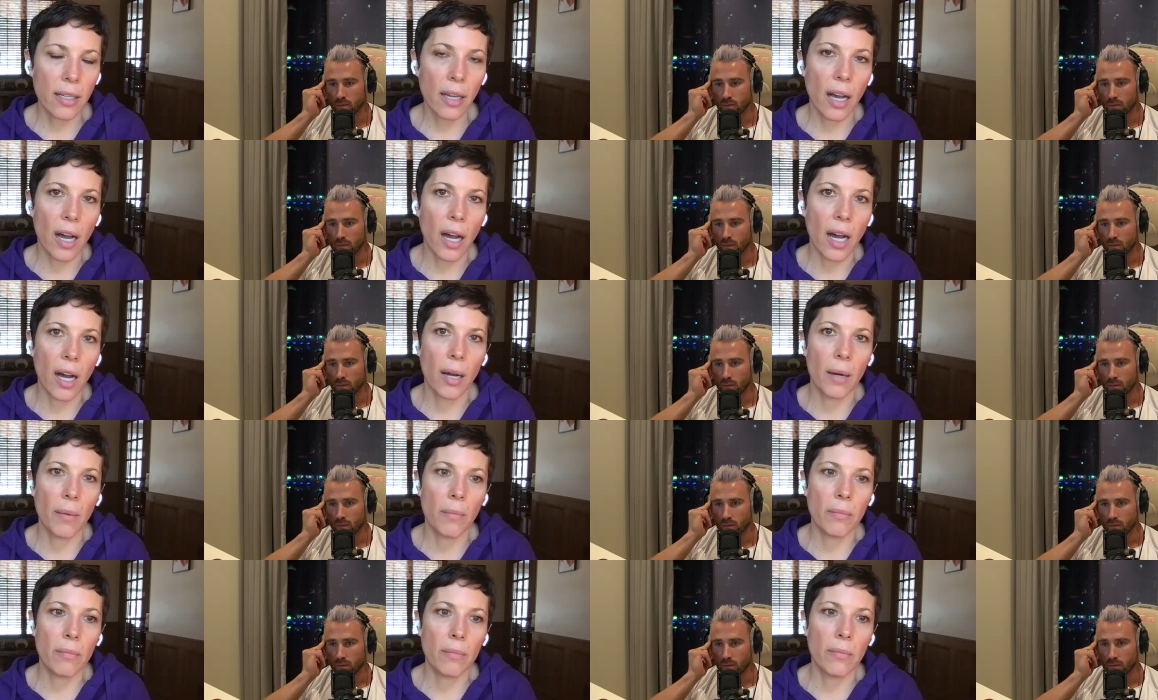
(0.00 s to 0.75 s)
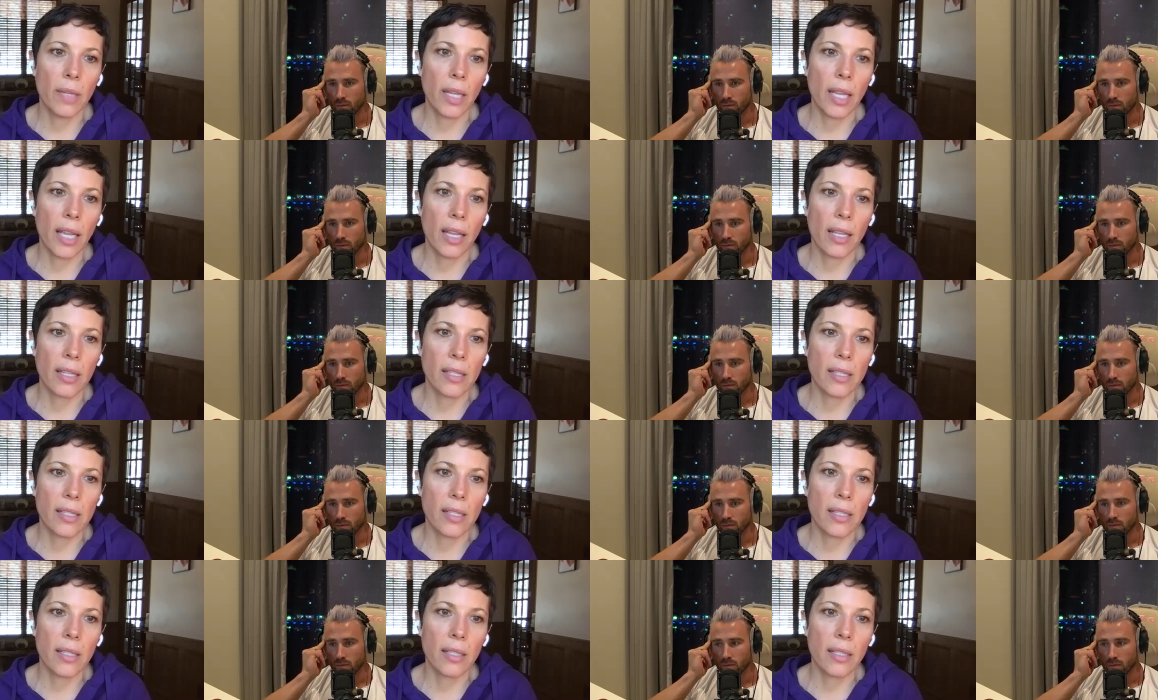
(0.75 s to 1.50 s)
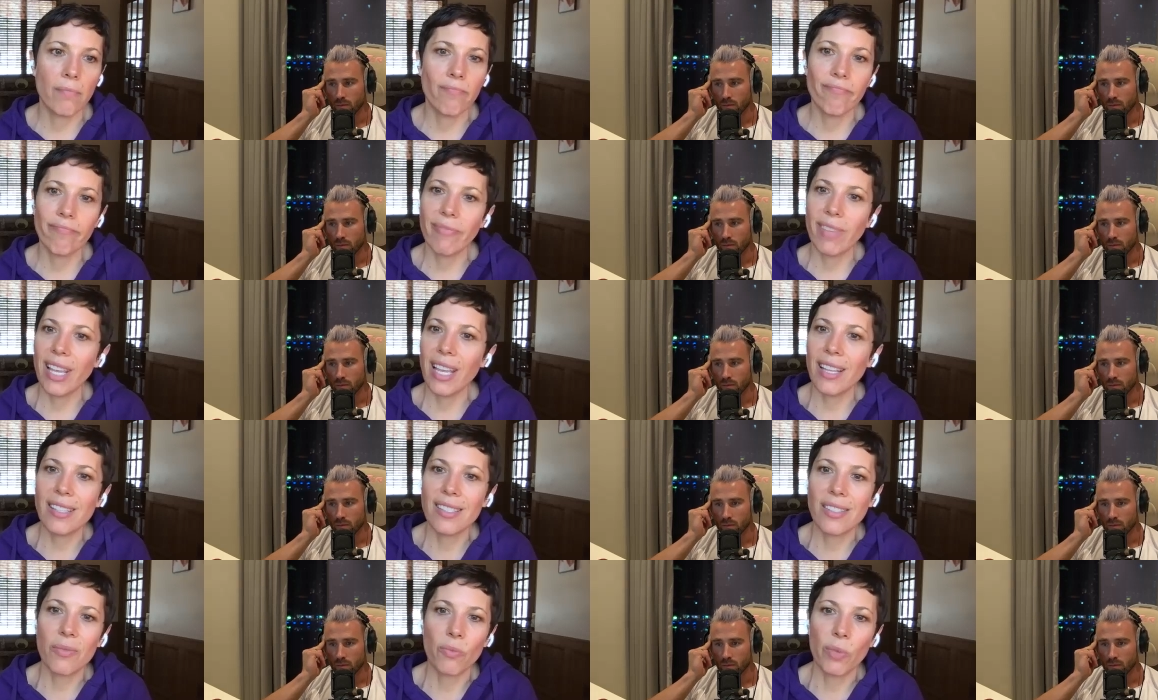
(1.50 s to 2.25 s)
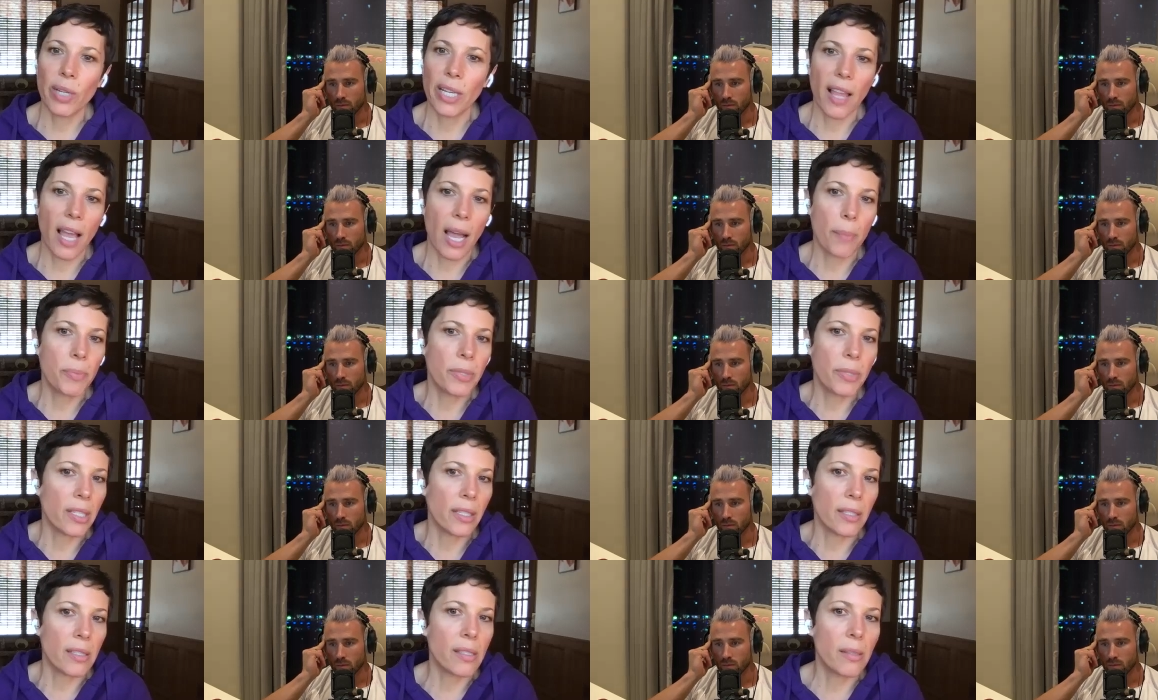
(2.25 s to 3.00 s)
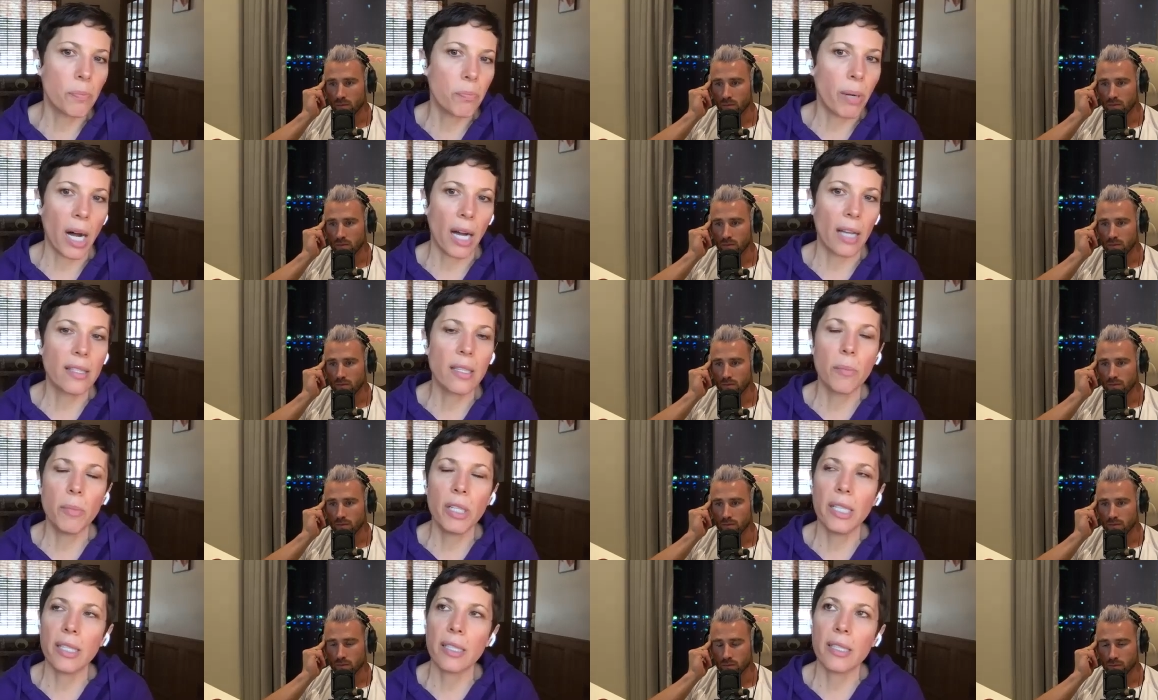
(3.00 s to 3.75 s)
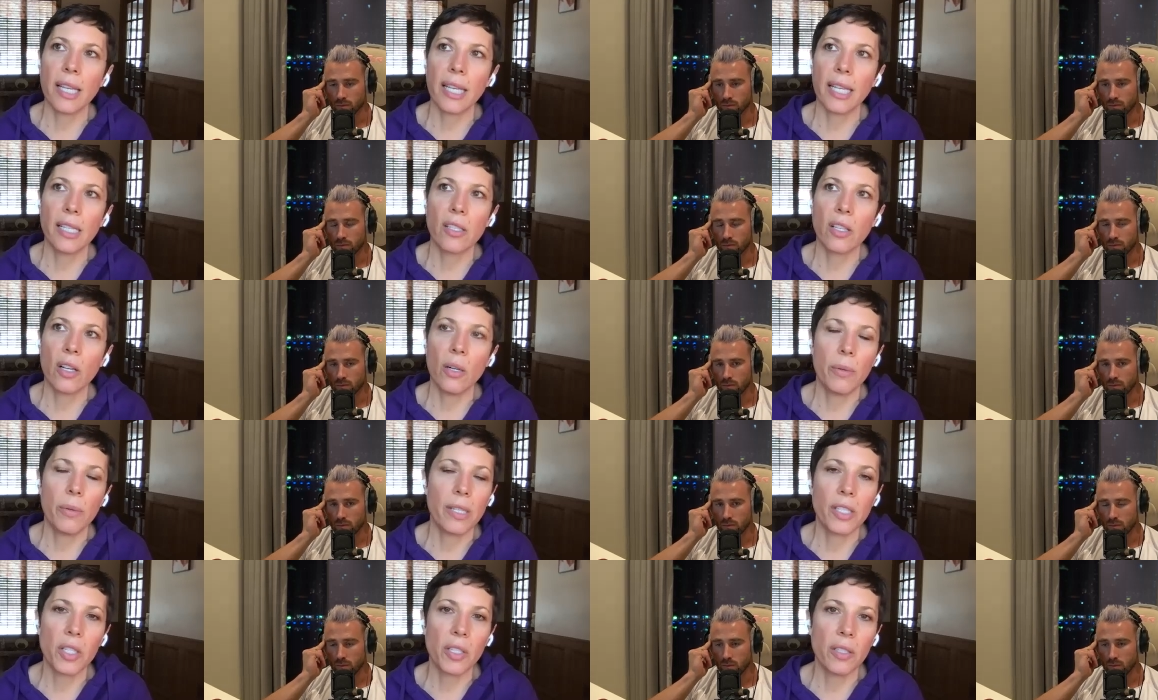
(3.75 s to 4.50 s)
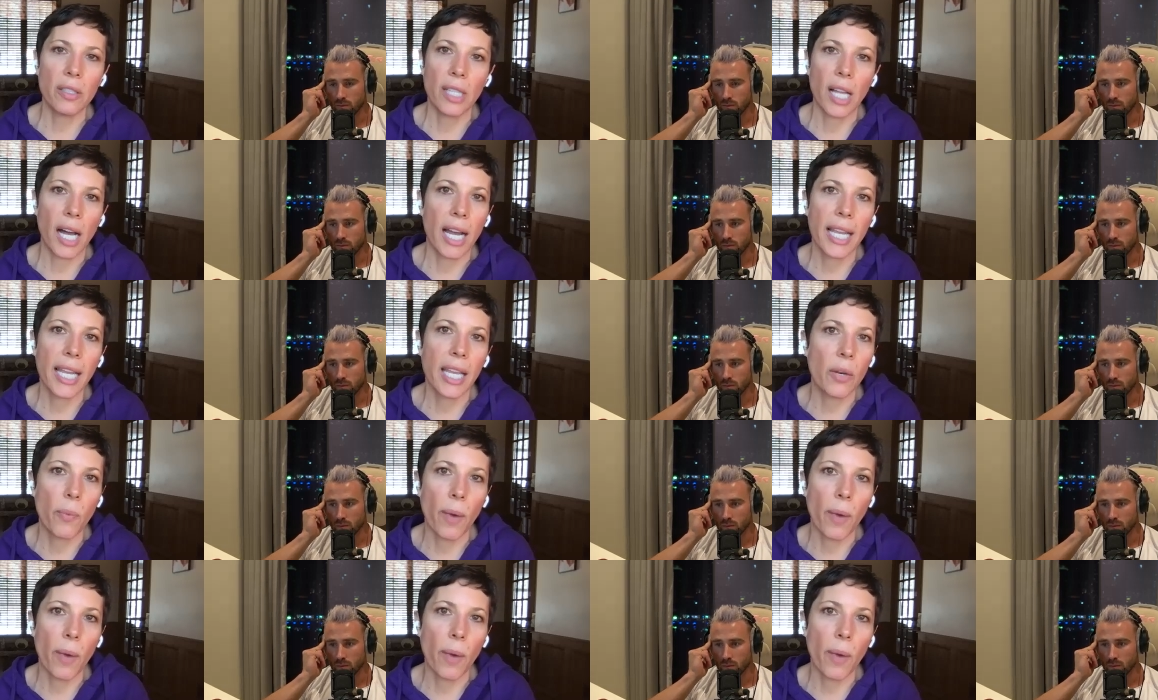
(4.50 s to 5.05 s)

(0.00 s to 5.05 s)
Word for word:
Speaker 1: Um, it's, it's relapses possible. It's like it's always lying in